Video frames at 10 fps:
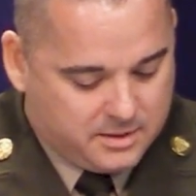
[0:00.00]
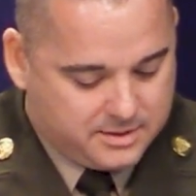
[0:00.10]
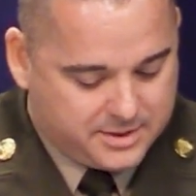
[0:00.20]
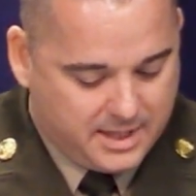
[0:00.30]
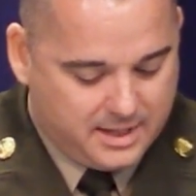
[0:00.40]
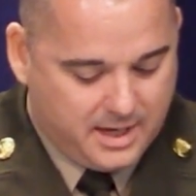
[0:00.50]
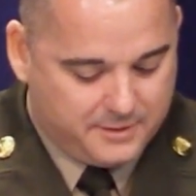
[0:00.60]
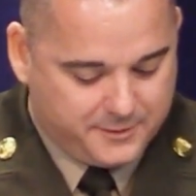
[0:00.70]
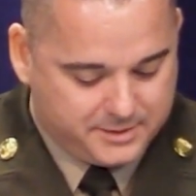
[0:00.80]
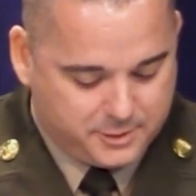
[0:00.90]
The second
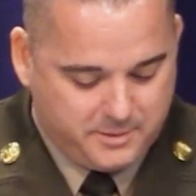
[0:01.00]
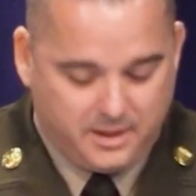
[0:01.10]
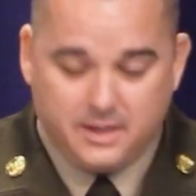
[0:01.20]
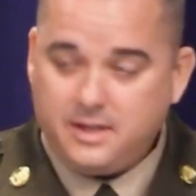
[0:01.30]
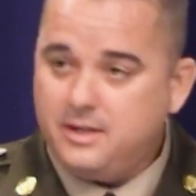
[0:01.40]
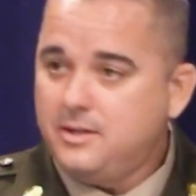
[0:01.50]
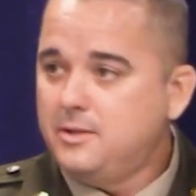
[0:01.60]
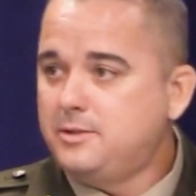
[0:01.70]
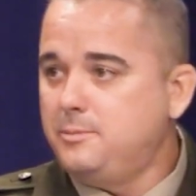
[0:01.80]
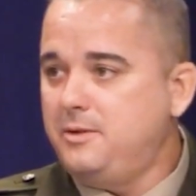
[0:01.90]
F is to be
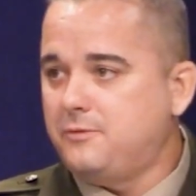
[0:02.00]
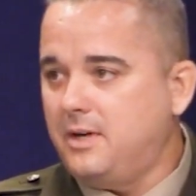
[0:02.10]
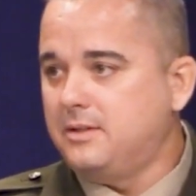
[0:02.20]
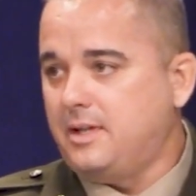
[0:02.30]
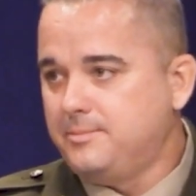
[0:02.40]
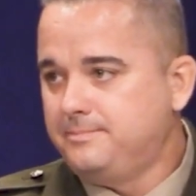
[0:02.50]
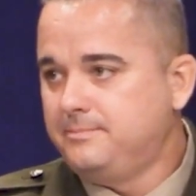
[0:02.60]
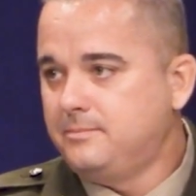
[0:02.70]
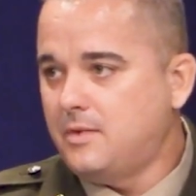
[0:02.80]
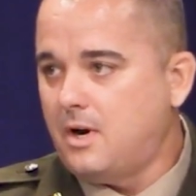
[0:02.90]
friendly,
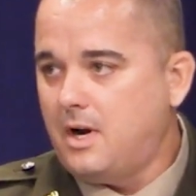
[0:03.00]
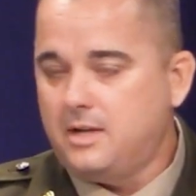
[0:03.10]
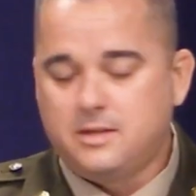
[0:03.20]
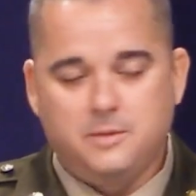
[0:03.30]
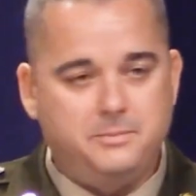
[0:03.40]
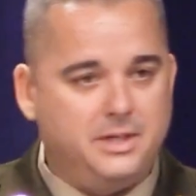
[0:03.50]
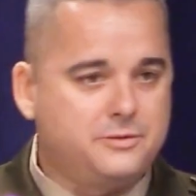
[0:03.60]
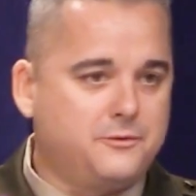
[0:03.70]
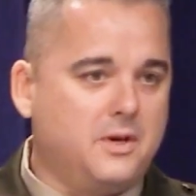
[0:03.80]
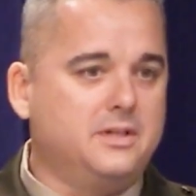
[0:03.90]
all right? Be
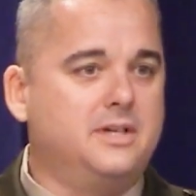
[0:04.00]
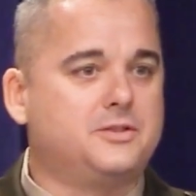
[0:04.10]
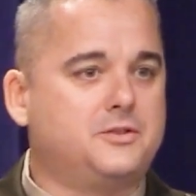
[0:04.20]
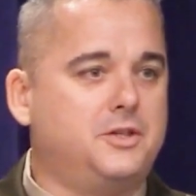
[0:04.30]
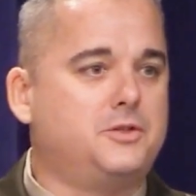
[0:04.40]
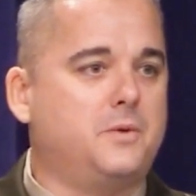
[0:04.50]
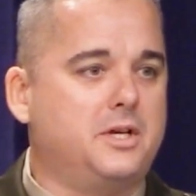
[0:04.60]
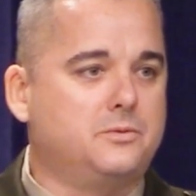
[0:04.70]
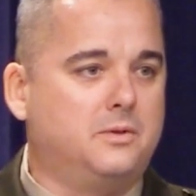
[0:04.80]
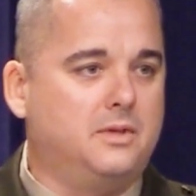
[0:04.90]
as friendly as the
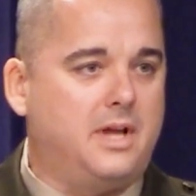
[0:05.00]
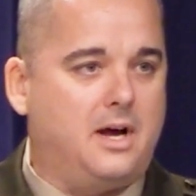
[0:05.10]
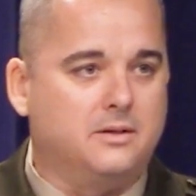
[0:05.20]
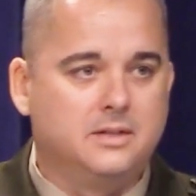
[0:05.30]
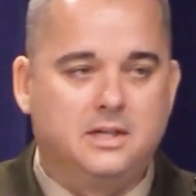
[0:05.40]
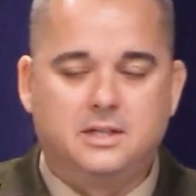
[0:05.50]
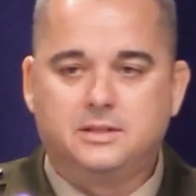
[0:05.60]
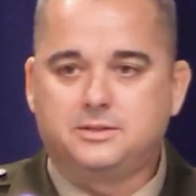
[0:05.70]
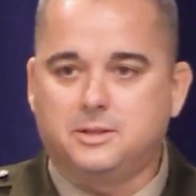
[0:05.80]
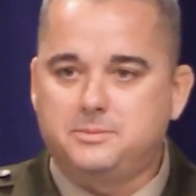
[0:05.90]
situation will allow.
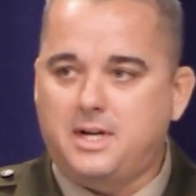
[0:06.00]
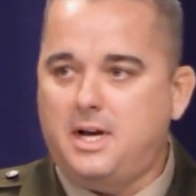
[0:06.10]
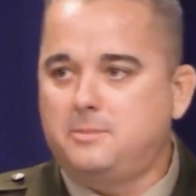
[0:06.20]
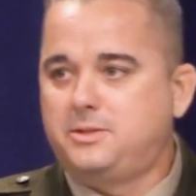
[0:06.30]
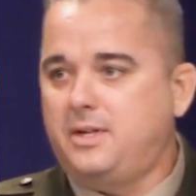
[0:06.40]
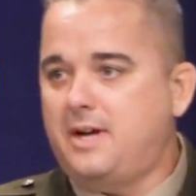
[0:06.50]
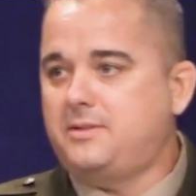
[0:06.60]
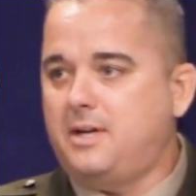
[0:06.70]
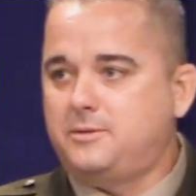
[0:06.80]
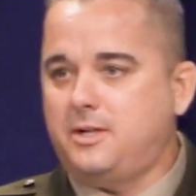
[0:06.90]
Sometimes you have
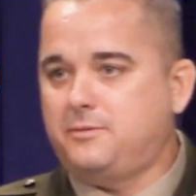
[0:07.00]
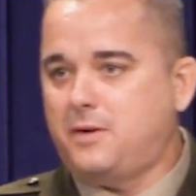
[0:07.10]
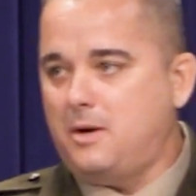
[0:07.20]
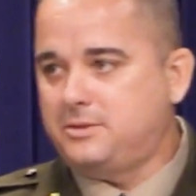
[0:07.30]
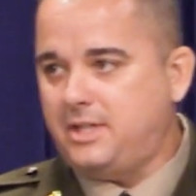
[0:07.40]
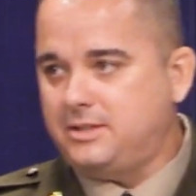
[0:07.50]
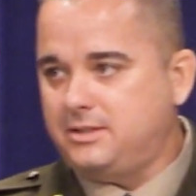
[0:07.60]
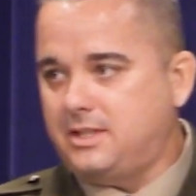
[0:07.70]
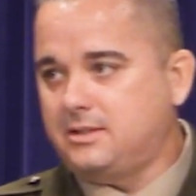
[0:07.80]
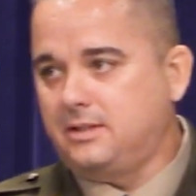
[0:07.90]
to have tough
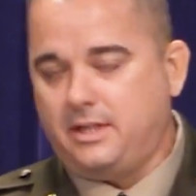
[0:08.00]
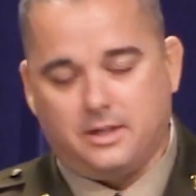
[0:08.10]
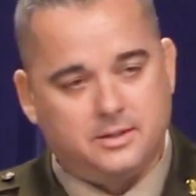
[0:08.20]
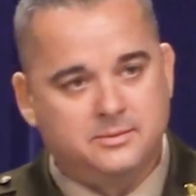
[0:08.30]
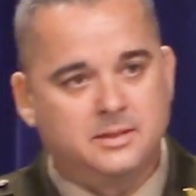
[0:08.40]
conversations as a leader.